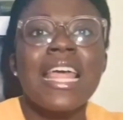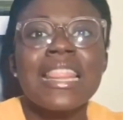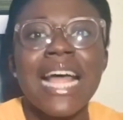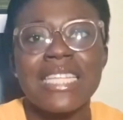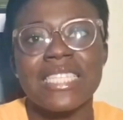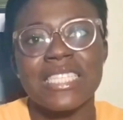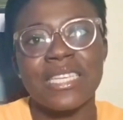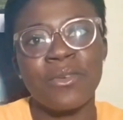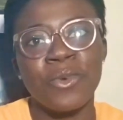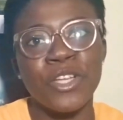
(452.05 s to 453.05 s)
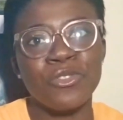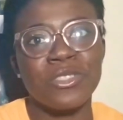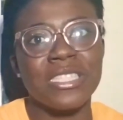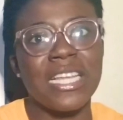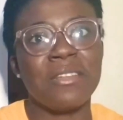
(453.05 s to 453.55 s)
That's the same way you
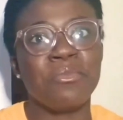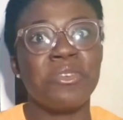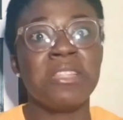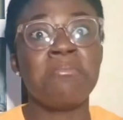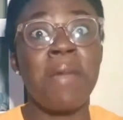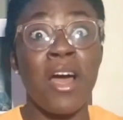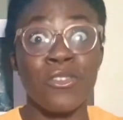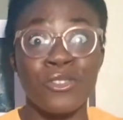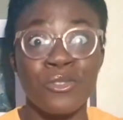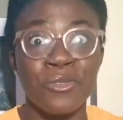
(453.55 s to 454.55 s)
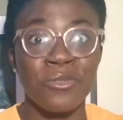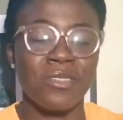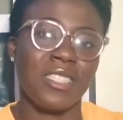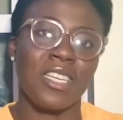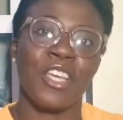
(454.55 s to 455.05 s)
should celebrate milestones